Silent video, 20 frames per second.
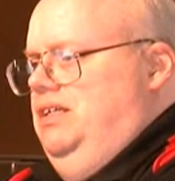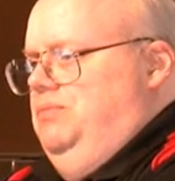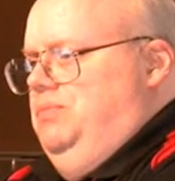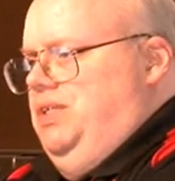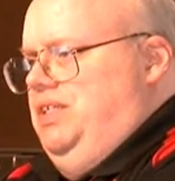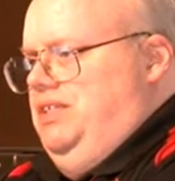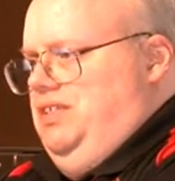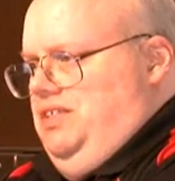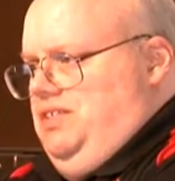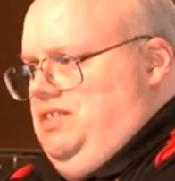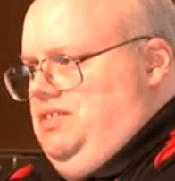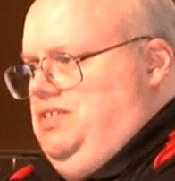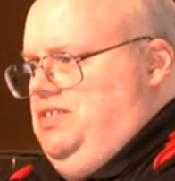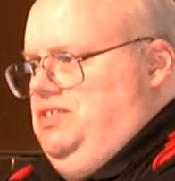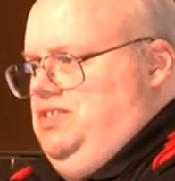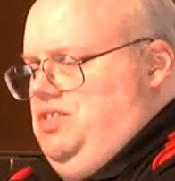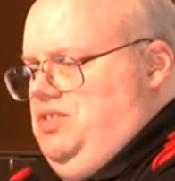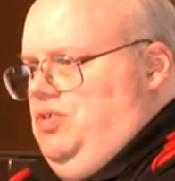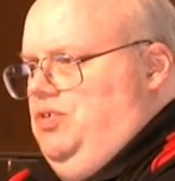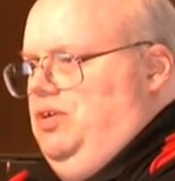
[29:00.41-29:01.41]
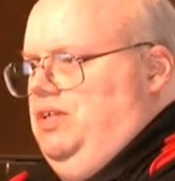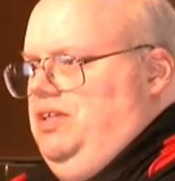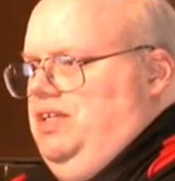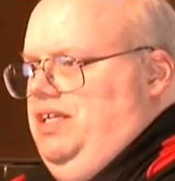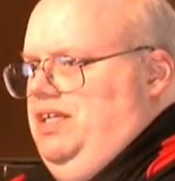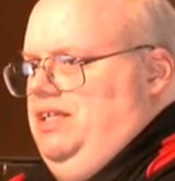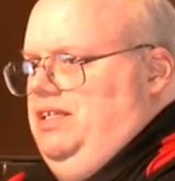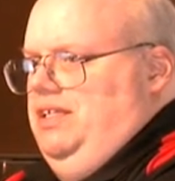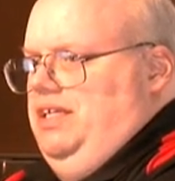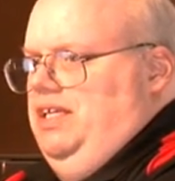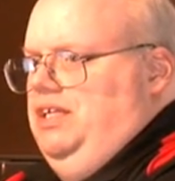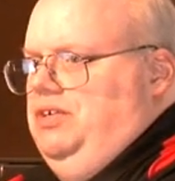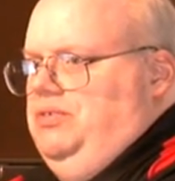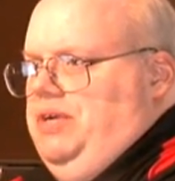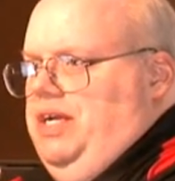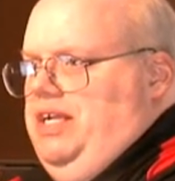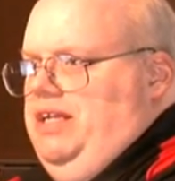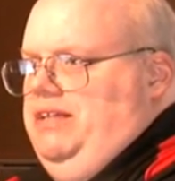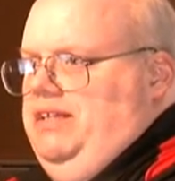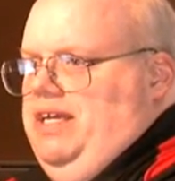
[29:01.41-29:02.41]
But
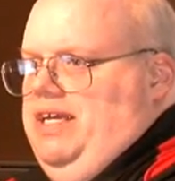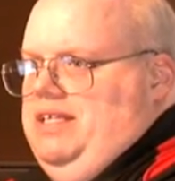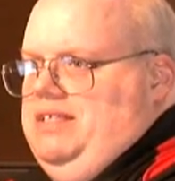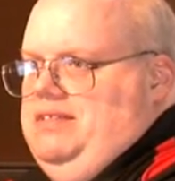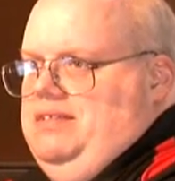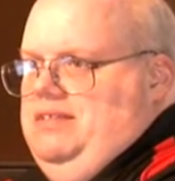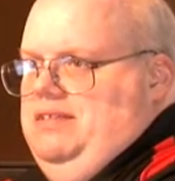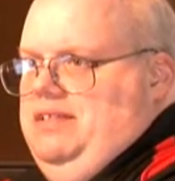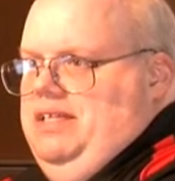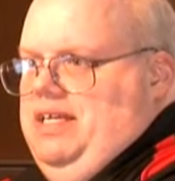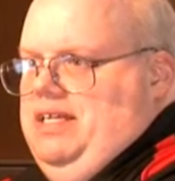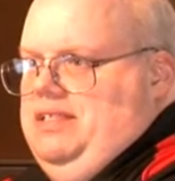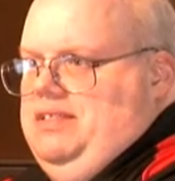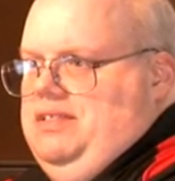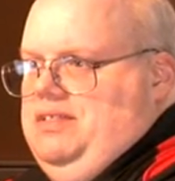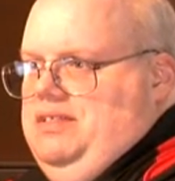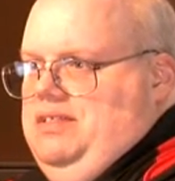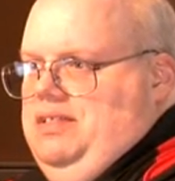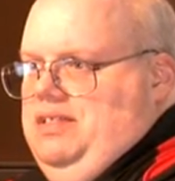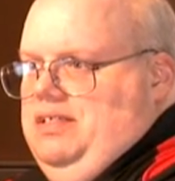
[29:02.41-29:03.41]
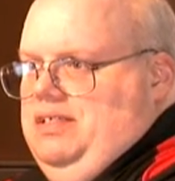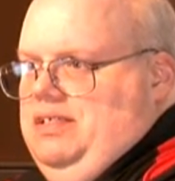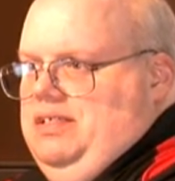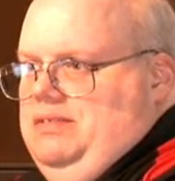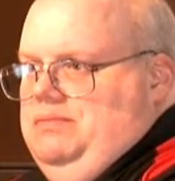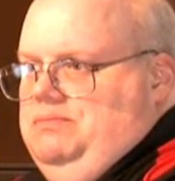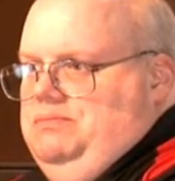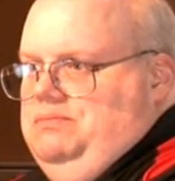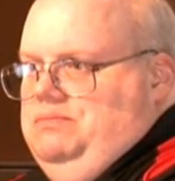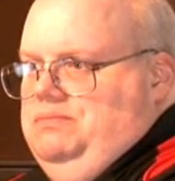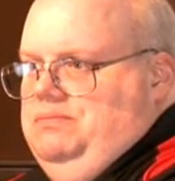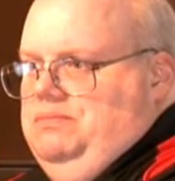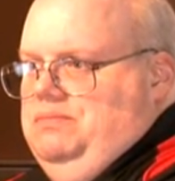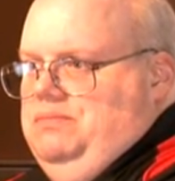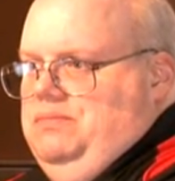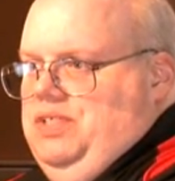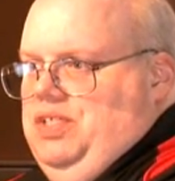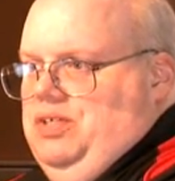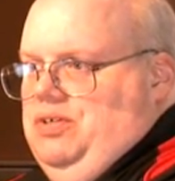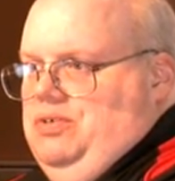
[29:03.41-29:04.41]
integrating that that um,
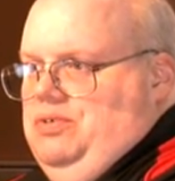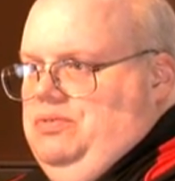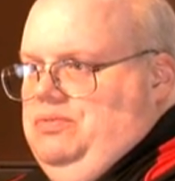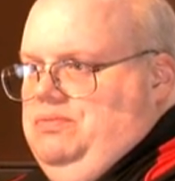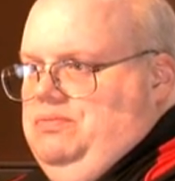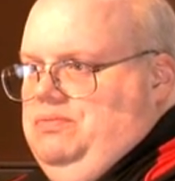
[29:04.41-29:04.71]
you know